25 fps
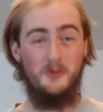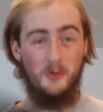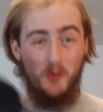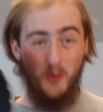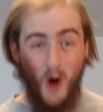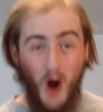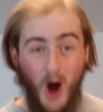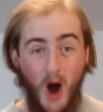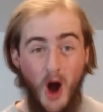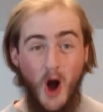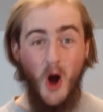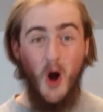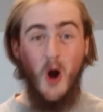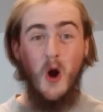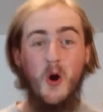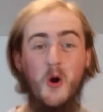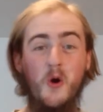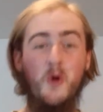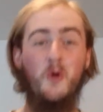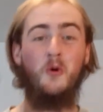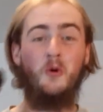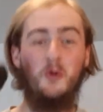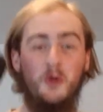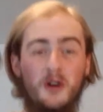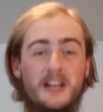
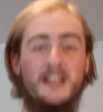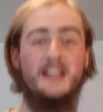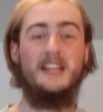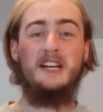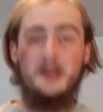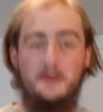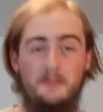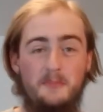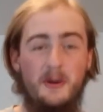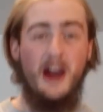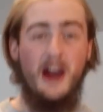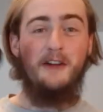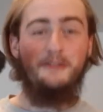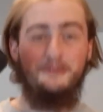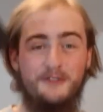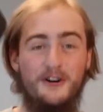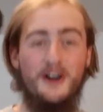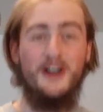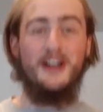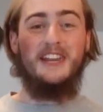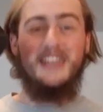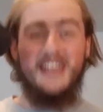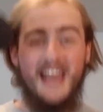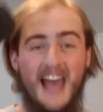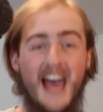Woo!
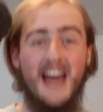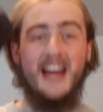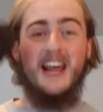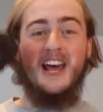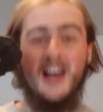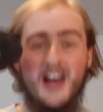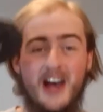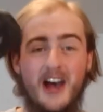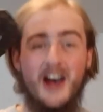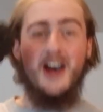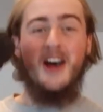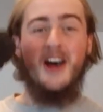Barefoot Ghetto!